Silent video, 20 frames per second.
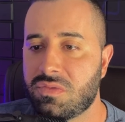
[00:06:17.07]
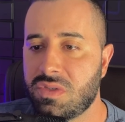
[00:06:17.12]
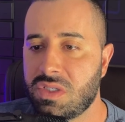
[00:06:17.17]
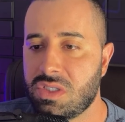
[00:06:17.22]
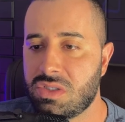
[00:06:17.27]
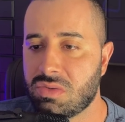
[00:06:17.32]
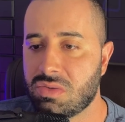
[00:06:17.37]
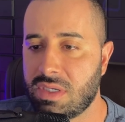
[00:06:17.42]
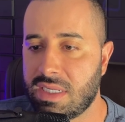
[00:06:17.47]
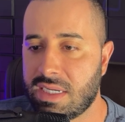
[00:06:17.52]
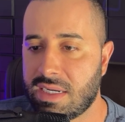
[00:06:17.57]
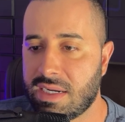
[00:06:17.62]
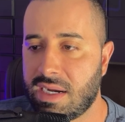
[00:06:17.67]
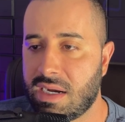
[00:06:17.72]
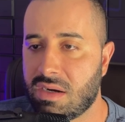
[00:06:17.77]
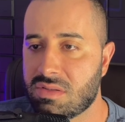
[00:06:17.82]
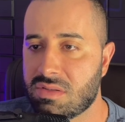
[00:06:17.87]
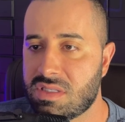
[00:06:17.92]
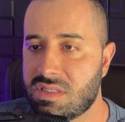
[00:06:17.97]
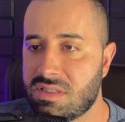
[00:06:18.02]
because
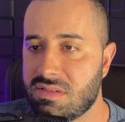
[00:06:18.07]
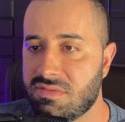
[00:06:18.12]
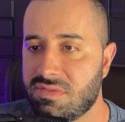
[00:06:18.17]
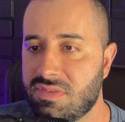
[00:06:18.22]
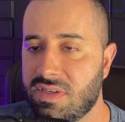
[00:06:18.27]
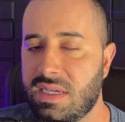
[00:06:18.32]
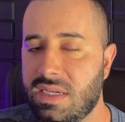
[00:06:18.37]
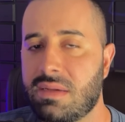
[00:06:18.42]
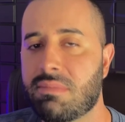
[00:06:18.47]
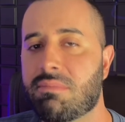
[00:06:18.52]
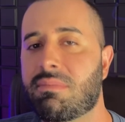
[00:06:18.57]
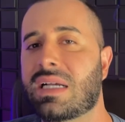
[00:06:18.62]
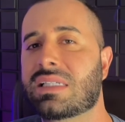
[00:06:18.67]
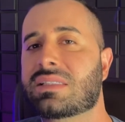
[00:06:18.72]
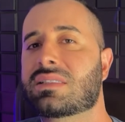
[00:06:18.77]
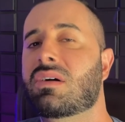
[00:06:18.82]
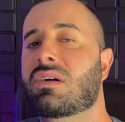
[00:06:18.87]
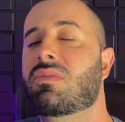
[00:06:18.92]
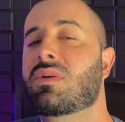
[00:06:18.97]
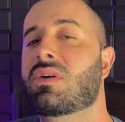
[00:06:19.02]
there the person will
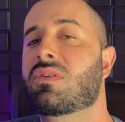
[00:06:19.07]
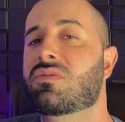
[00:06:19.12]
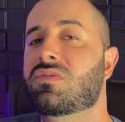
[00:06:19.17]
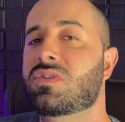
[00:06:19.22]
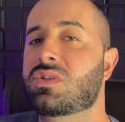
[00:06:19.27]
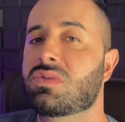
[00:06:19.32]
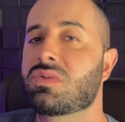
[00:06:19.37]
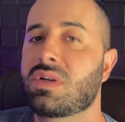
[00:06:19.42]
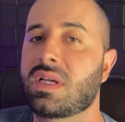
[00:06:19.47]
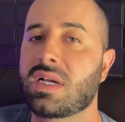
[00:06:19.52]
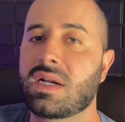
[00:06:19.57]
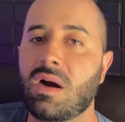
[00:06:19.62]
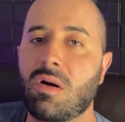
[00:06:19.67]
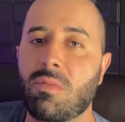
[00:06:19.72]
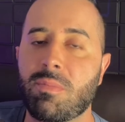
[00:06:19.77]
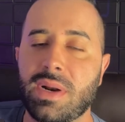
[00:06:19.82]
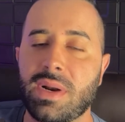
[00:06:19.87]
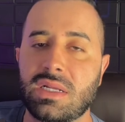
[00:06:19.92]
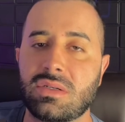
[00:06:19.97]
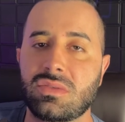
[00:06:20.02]
only see
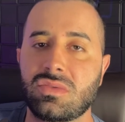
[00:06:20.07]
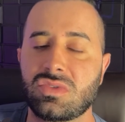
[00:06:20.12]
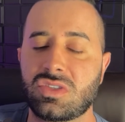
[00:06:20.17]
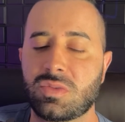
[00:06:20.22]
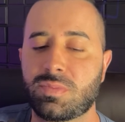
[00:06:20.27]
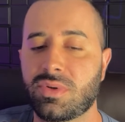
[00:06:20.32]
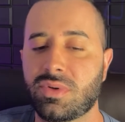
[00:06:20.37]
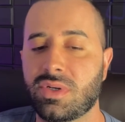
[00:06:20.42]
curiosity.